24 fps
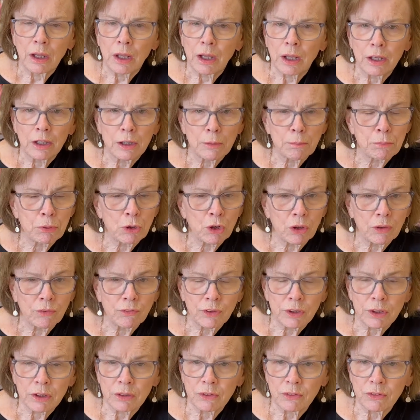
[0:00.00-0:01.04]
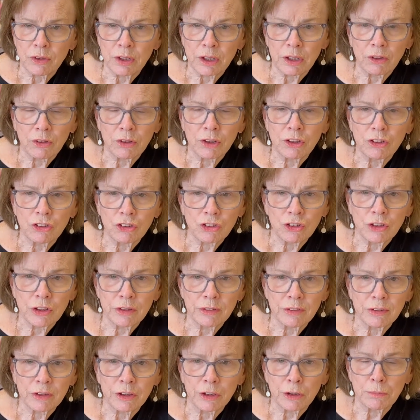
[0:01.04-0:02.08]
it's perfect because the air conditioning
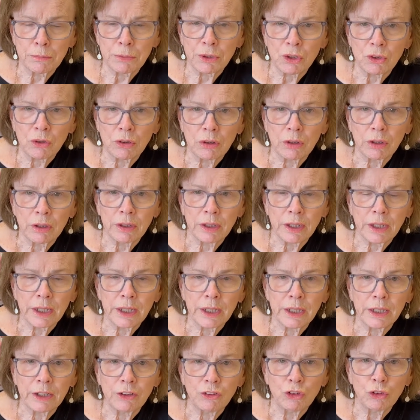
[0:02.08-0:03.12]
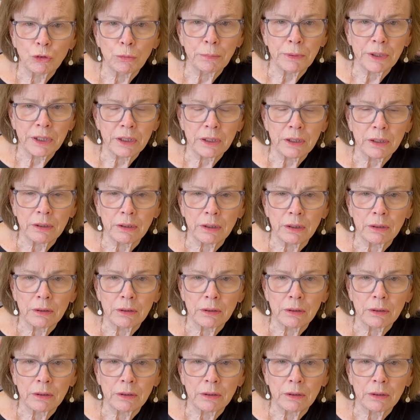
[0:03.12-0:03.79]
is going to be on and you'll be,